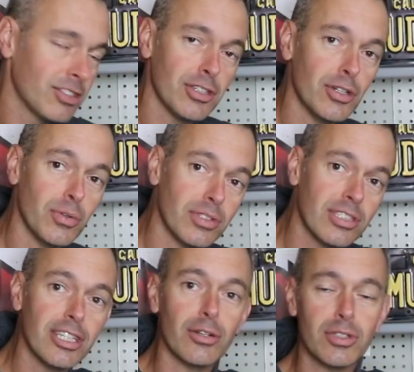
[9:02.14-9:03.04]
to
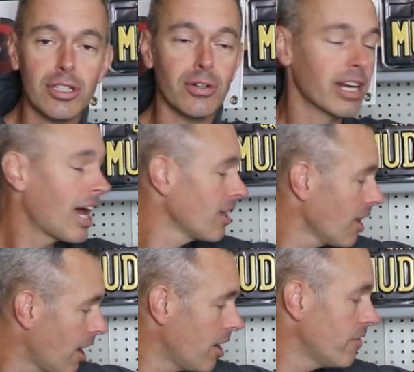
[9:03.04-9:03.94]
CO2, and I
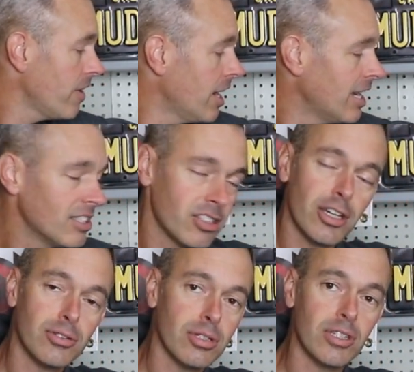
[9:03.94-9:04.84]
love
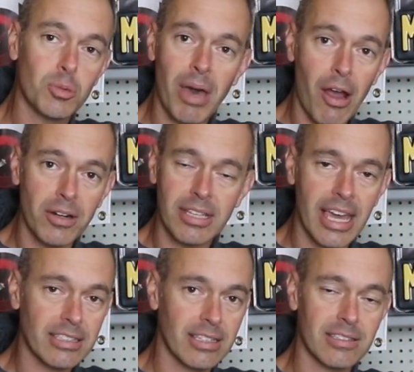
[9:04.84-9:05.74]
CO2. This power
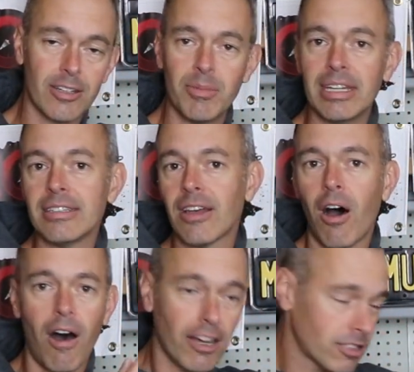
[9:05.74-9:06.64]
tank system is
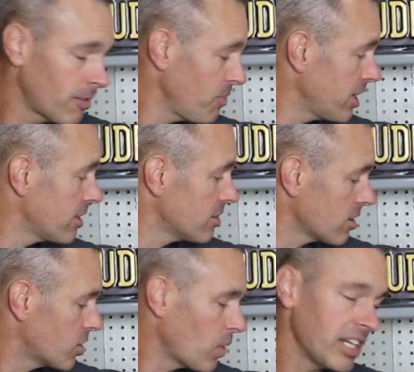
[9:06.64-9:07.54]
awesome. It does
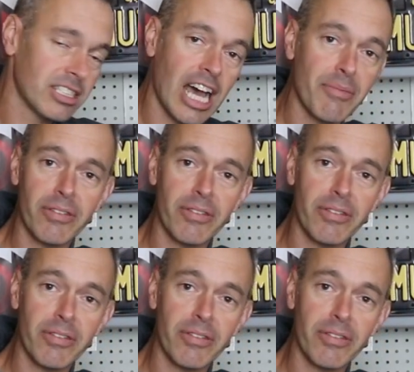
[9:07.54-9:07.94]
a great job.